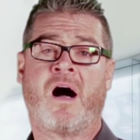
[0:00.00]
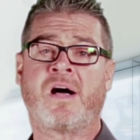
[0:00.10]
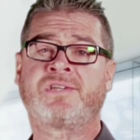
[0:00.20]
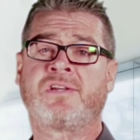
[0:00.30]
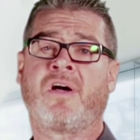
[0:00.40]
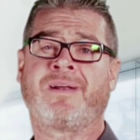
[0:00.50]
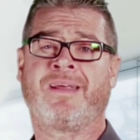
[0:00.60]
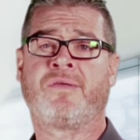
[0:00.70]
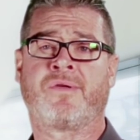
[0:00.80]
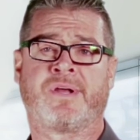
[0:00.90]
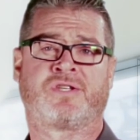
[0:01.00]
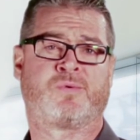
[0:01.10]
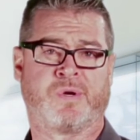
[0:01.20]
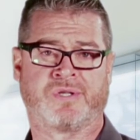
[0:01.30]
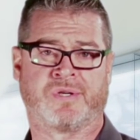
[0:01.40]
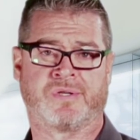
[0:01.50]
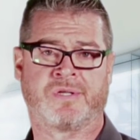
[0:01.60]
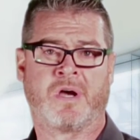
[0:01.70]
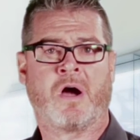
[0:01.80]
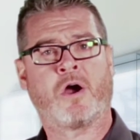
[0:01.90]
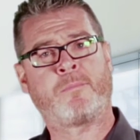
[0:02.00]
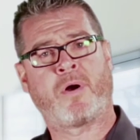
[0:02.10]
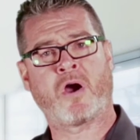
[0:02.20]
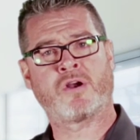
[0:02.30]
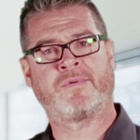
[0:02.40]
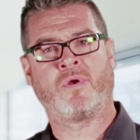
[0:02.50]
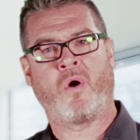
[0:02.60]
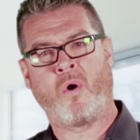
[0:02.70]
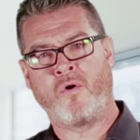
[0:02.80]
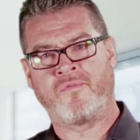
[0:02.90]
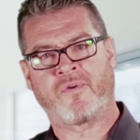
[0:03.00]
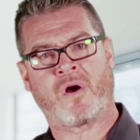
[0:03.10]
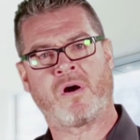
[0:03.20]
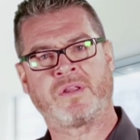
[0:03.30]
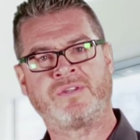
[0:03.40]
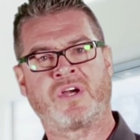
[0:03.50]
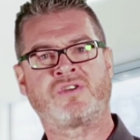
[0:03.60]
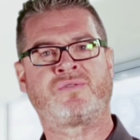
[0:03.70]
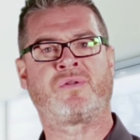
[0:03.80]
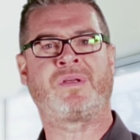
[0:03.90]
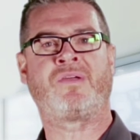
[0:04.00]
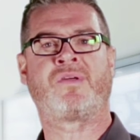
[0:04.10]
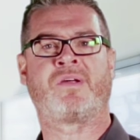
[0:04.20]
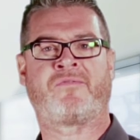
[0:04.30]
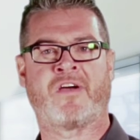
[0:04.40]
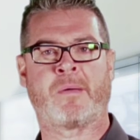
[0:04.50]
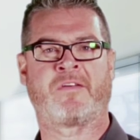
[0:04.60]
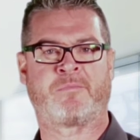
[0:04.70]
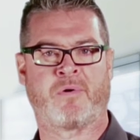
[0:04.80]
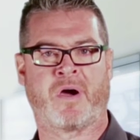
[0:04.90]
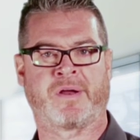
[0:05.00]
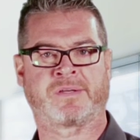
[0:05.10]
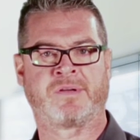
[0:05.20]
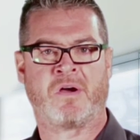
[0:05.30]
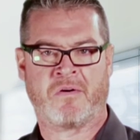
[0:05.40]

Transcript: Ocelot Ethernet switches are part of an overall industrial Ethernet family of products